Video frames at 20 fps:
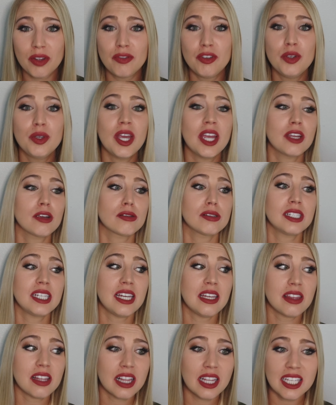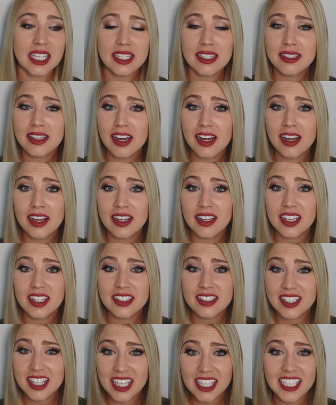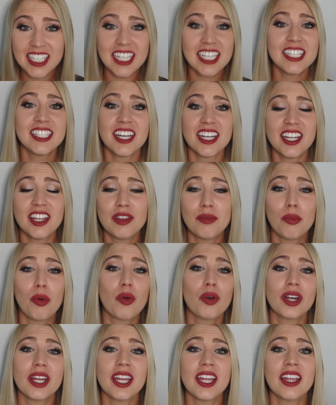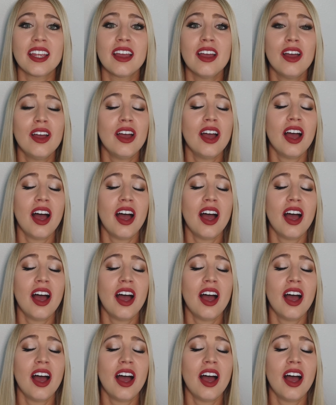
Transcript: If you get your teeth cleaned up, cleaning done in the morning,